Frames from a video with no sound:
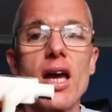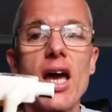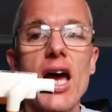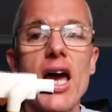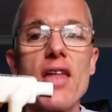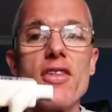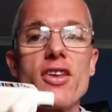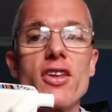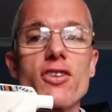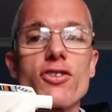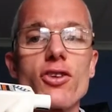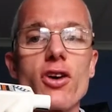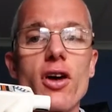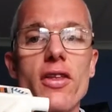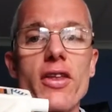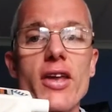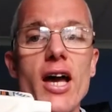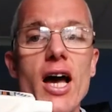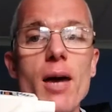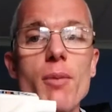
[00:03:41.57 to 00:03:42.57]
and the inside of
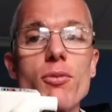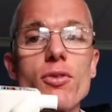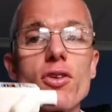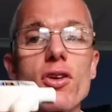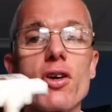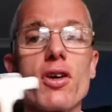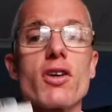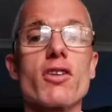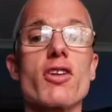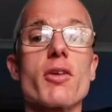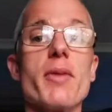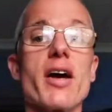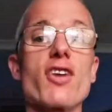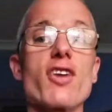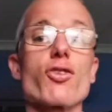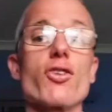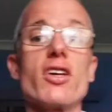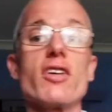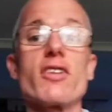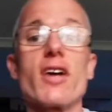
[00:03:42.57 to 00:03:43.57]
the arms to make
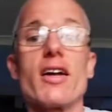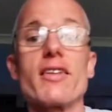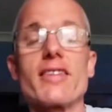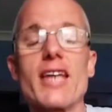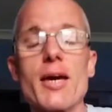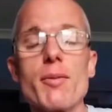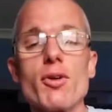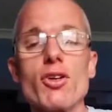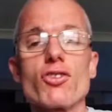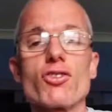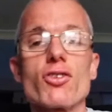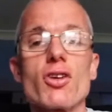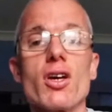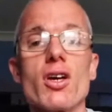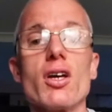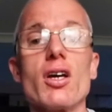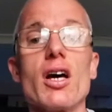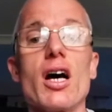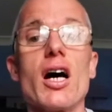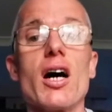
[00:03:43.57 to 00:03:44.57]
sure these aren't damaged.
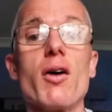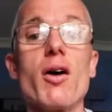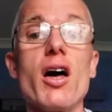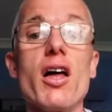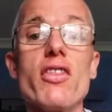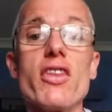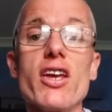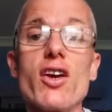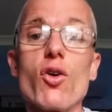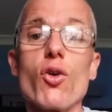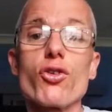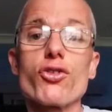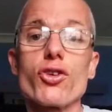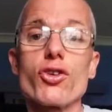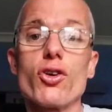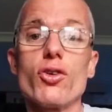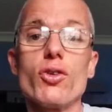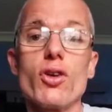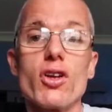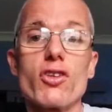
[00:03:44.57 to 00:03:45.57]
They
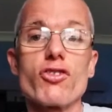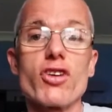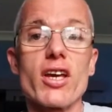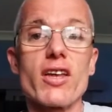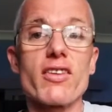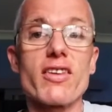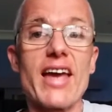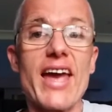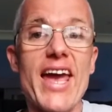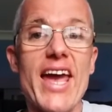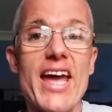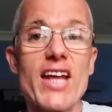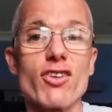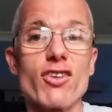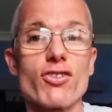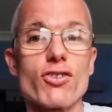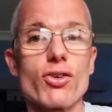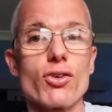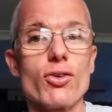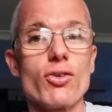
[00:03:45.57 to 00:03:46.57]
also check the hands
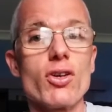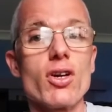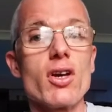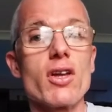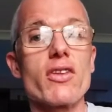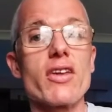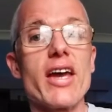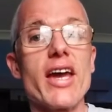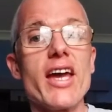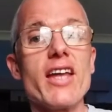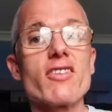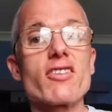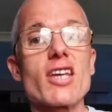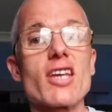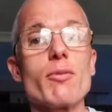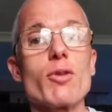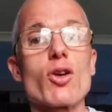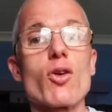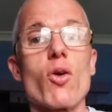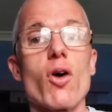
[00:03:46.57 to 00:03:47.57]
too. The hands
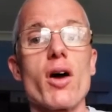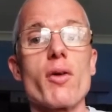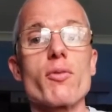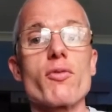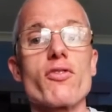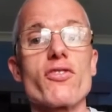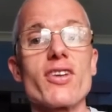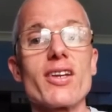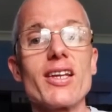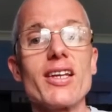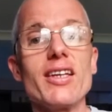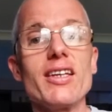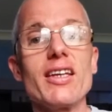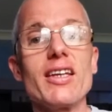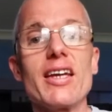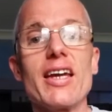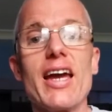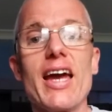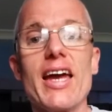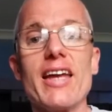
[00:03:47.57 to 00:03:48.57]
can be quite fiddly
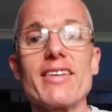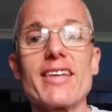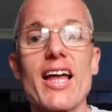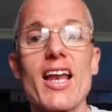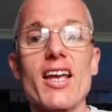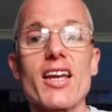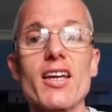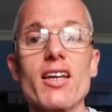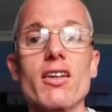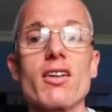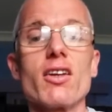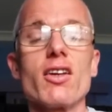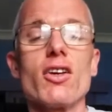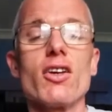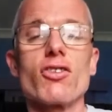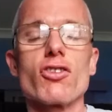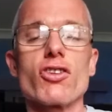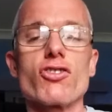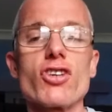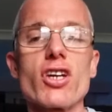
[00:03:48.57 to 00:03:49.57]
and delicate,
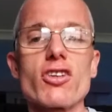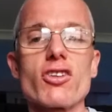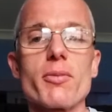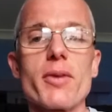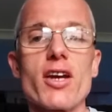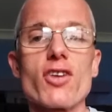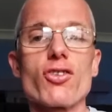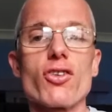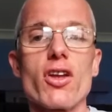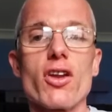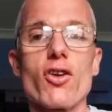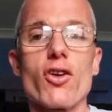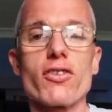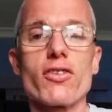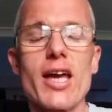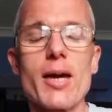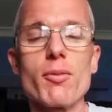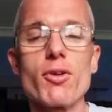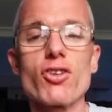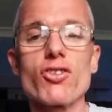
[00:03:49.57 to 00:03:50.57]
so check to make sure they're not
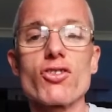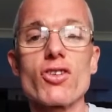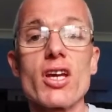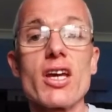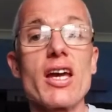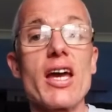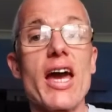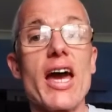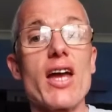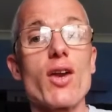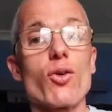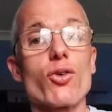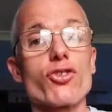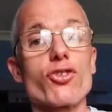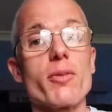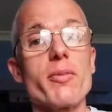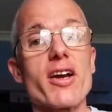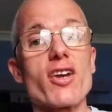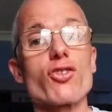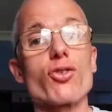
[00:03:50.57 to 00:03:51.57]
damaged, and
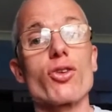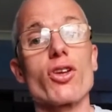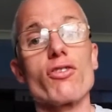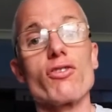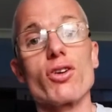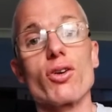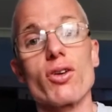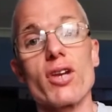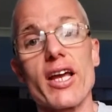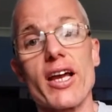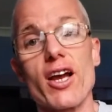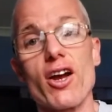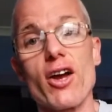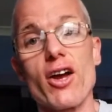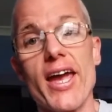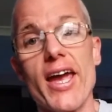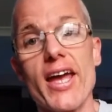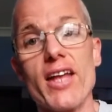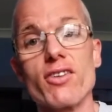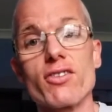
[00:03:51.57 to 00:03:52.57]
also make sure they're real Lego
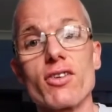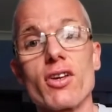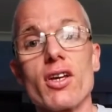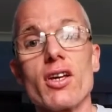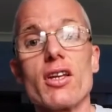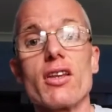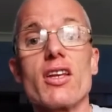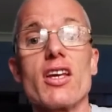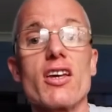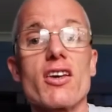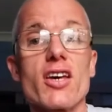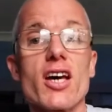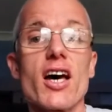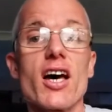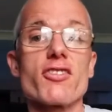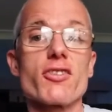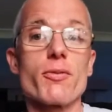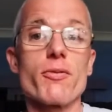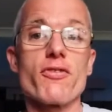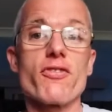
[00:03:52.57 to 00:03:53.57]
hands. There are
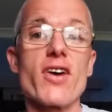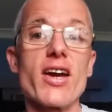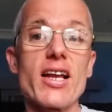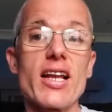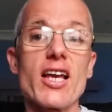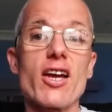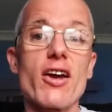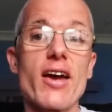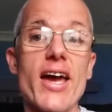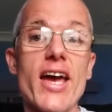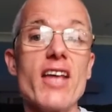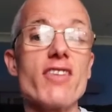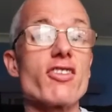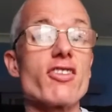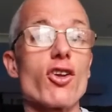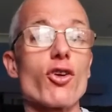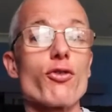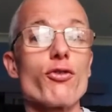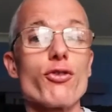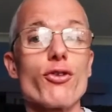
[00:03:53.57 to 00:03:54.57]
some fake Lego hands that
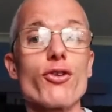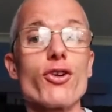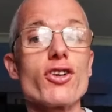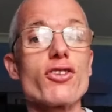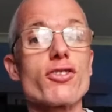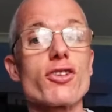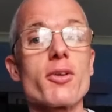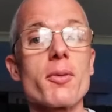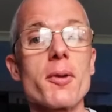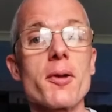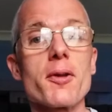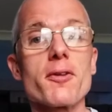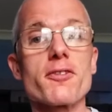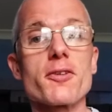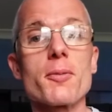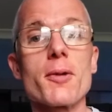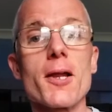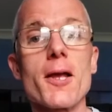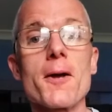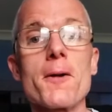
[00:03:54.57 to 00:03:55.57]
look very
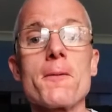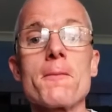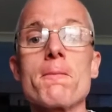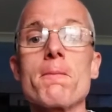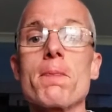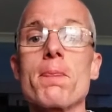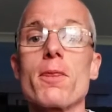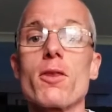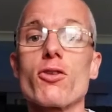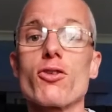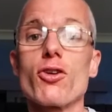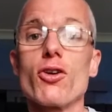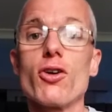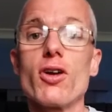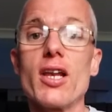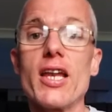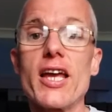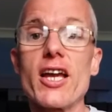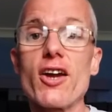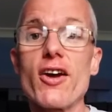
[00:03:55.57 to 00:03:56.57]
similar to
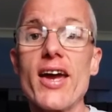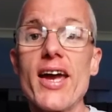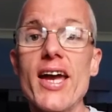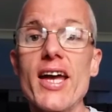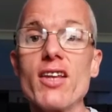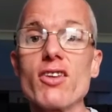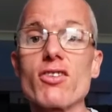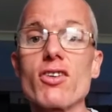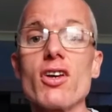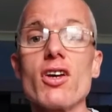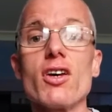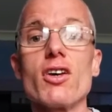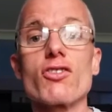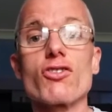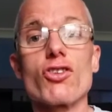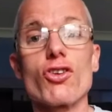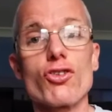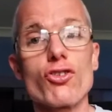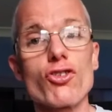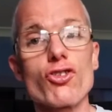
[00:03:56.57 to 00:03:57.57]
Lego hands,
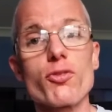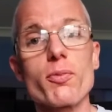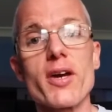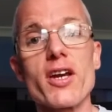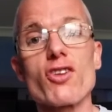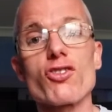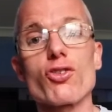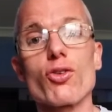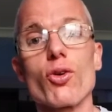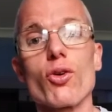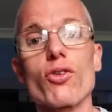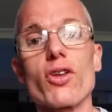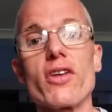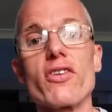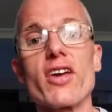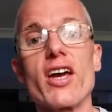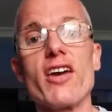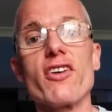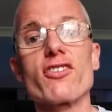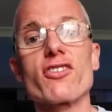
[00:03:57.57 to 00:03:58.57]
so just make sure that
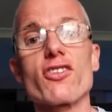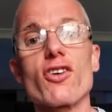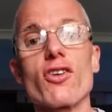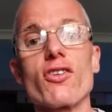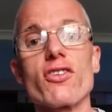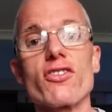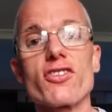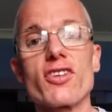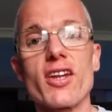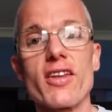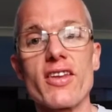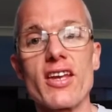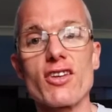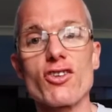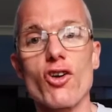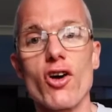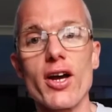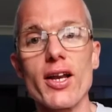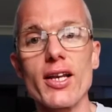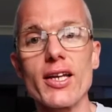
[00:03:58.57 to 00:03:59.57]
they sit in there
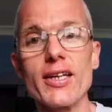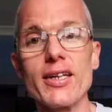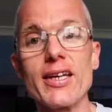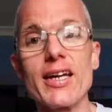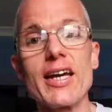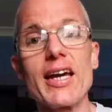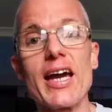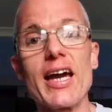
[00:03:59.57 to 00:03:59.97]
tightly